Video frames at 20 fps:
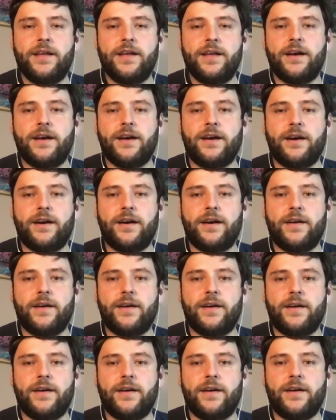
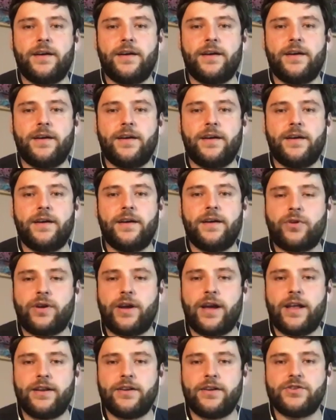the light
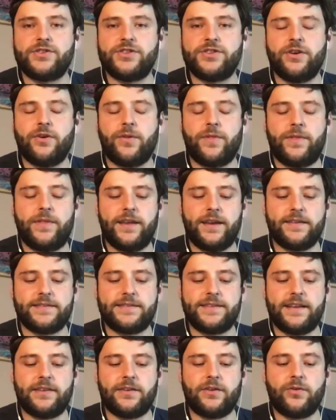or energy on
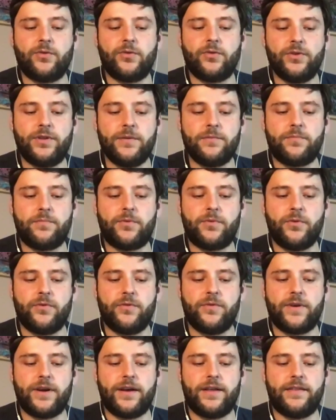things that could
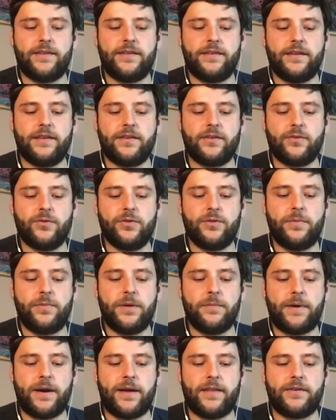improve and that could
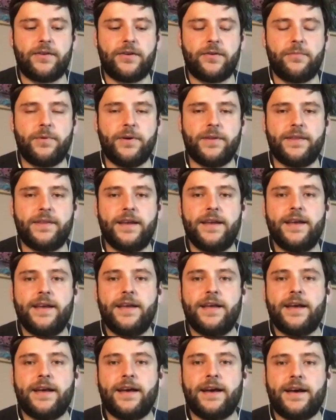be better. But
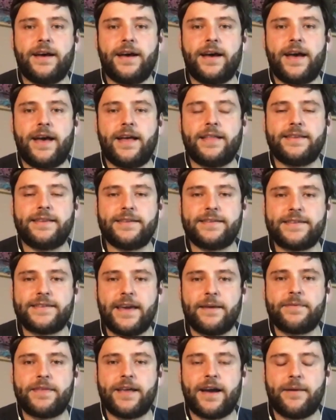at the
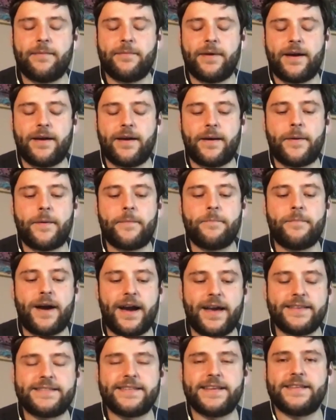same time,
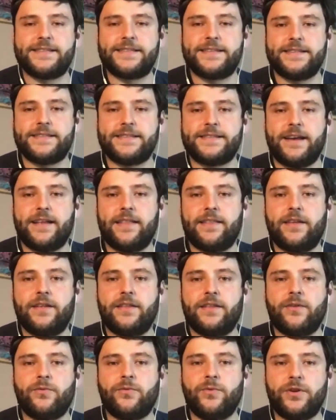my sense is that
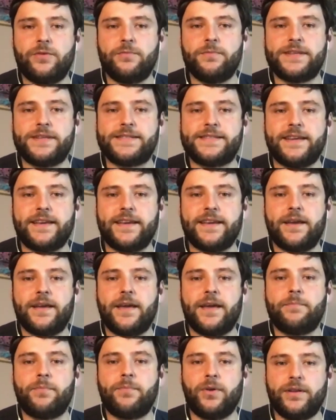we're missing
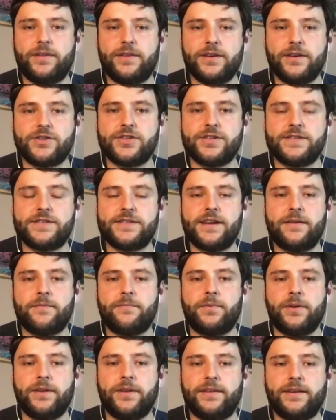a politicians
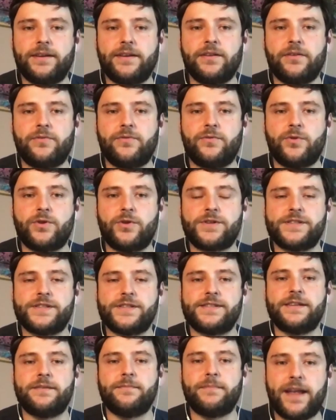and political
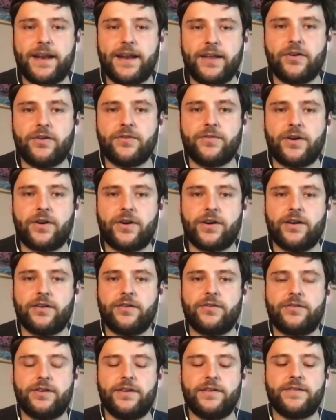forces in many of our
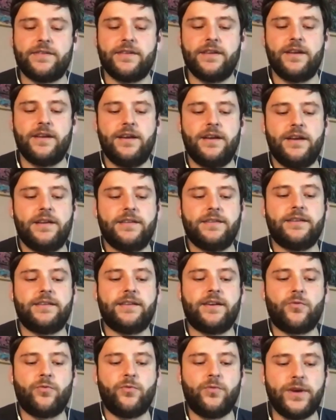countries that
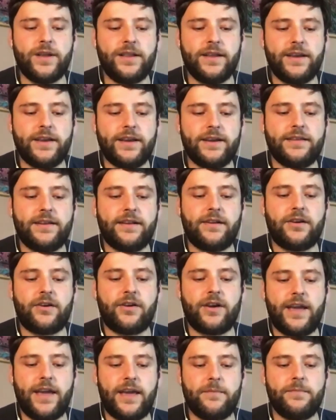are willing, that
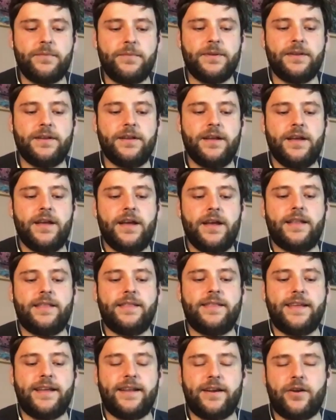are able,
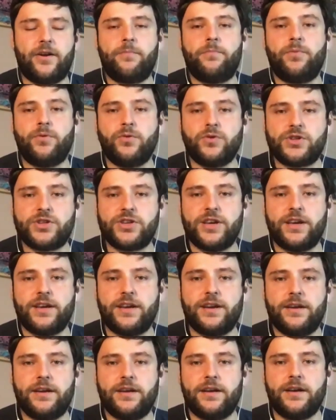and that are
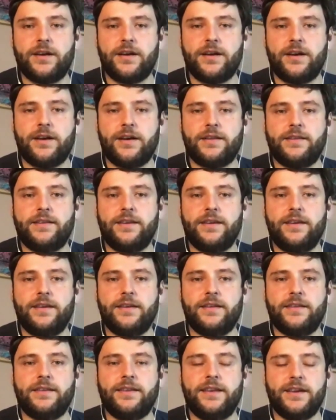pushing
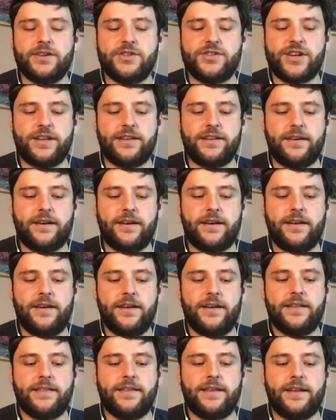the agenda
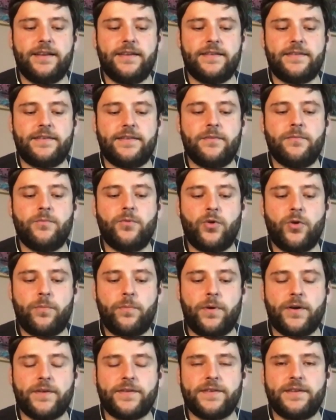that is more
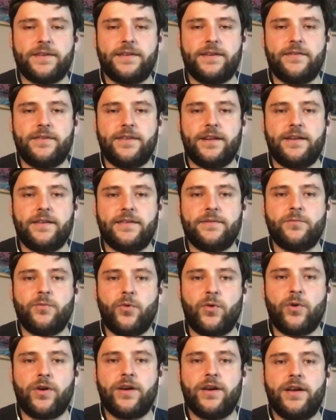positive, that is
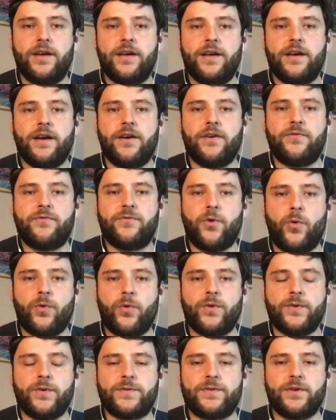more
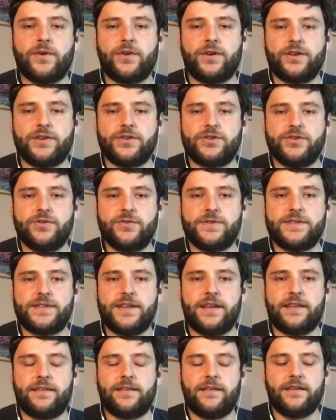focused on issues
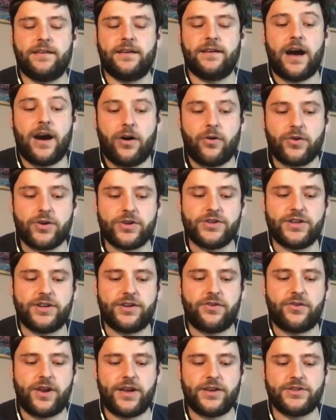that our
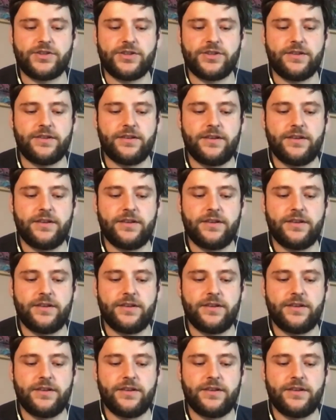generation